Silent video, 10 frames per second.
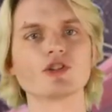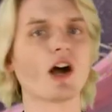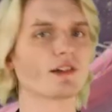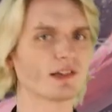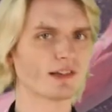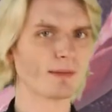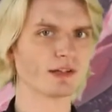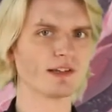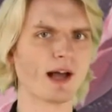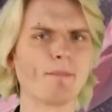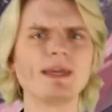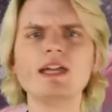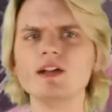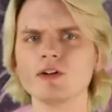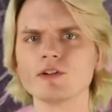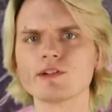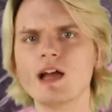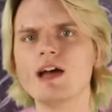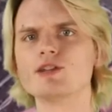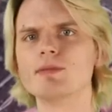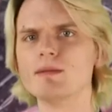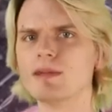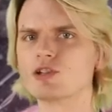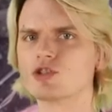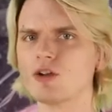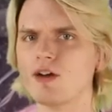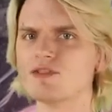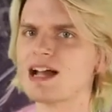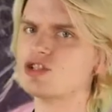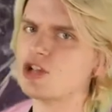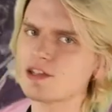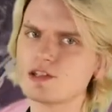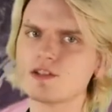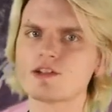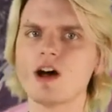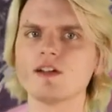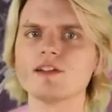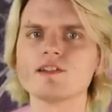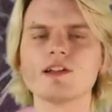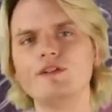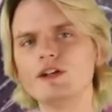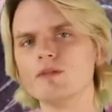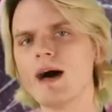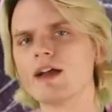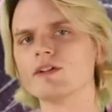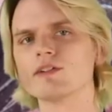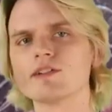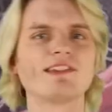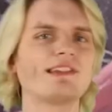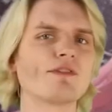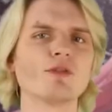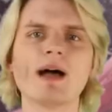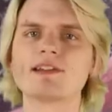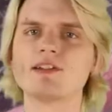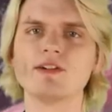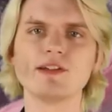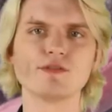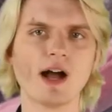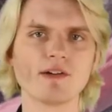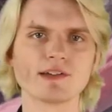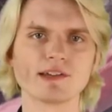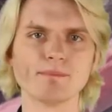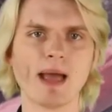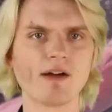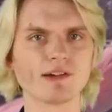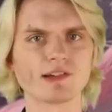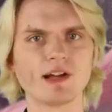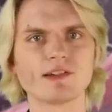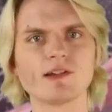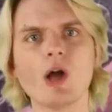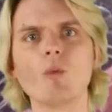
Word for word: The toxic substance appears to be a mixture of digested solids, fecal matters, several bacteria, viruses, and parasites,